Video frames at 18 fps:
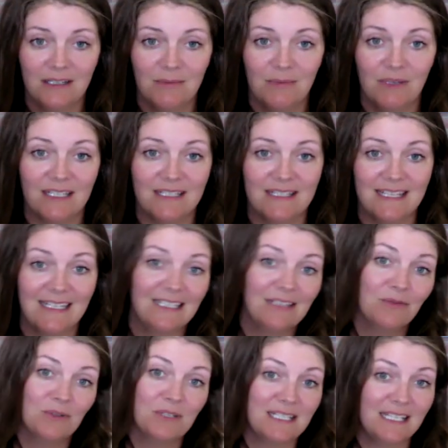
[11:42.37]
because they
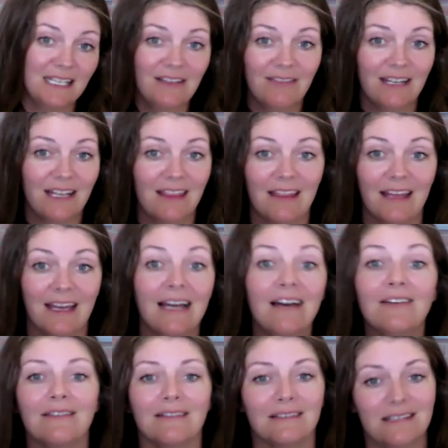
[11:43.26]
didn't receive anything
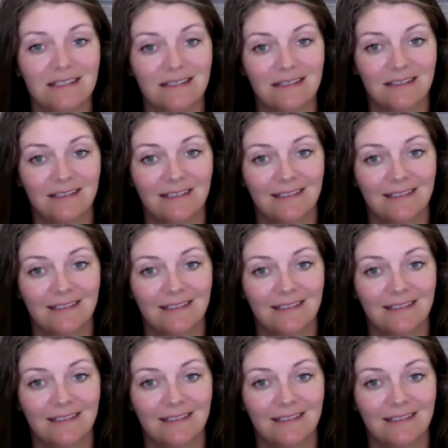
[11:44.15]
else.